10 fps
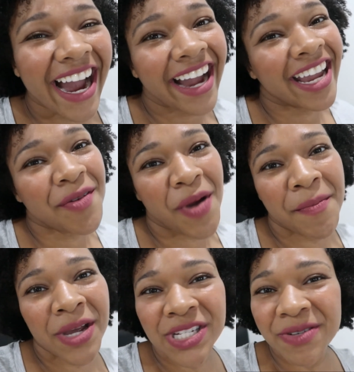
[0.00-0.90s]
I get my
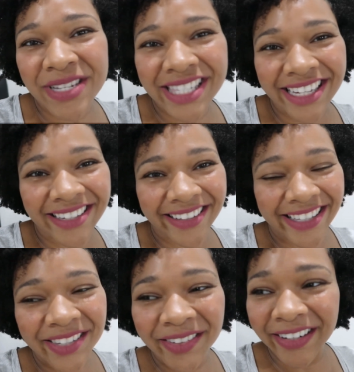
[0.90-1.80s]
measurements either
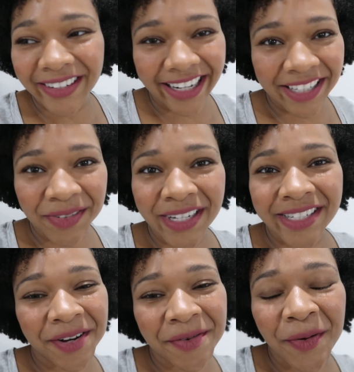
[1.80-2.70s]
this week or next week,
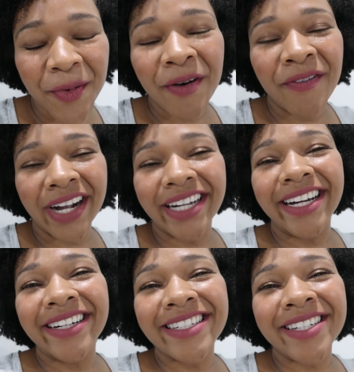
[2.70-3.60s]
so we'll find
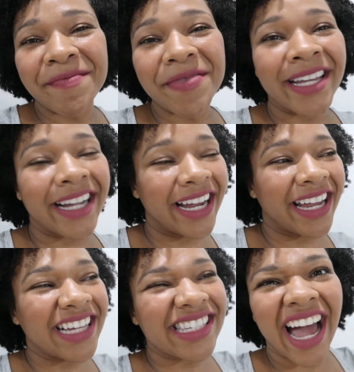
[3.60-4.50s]
out something, I
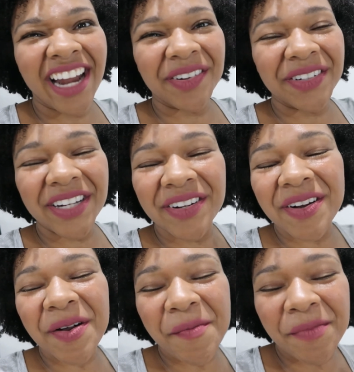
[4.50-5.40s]
guess. I don't
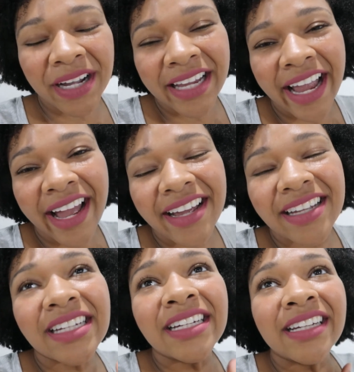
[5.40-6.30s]
know, but yeah,
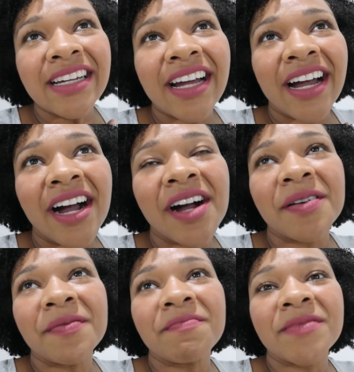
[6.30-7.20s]

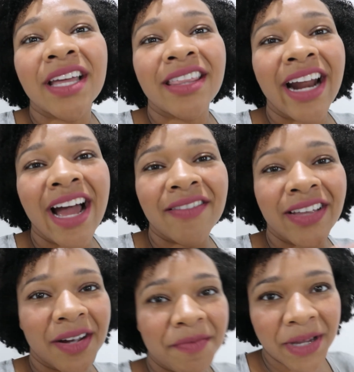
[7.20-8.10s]
not that I have
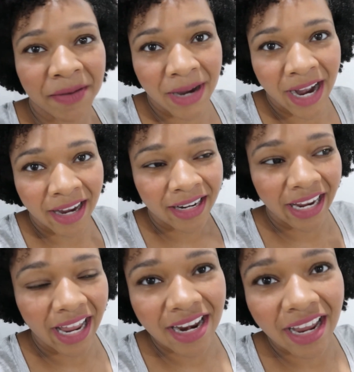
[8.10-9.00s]
like a big
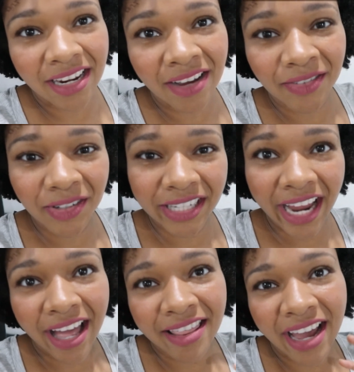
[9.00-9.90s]
behind. I never really
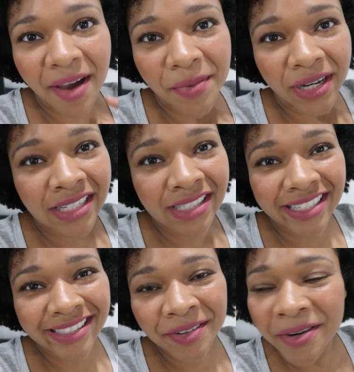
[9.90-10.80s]
had that, but
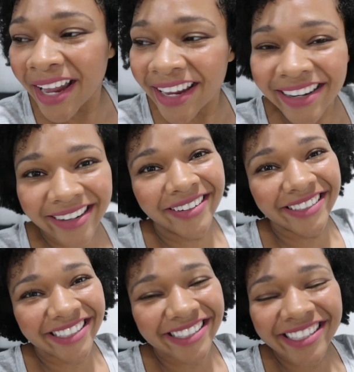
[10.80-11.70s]
it's okay, you know,
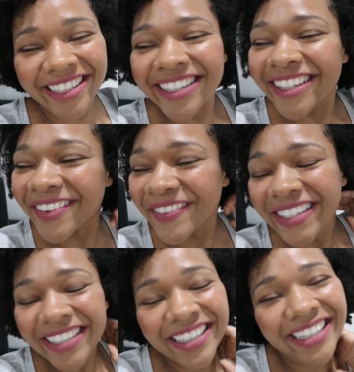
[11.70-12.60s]
it's good enough.
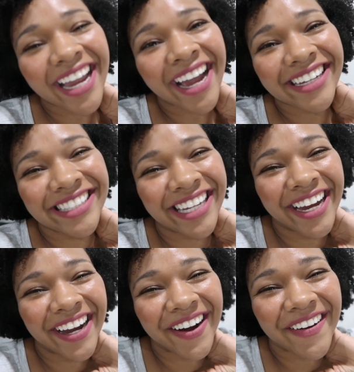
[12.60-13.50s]
Yeah,
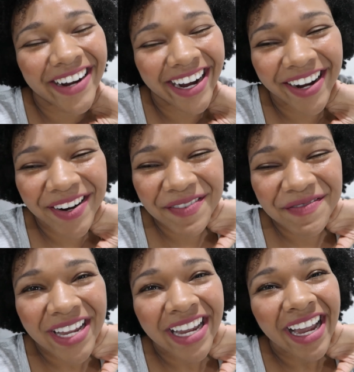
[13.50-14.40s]
so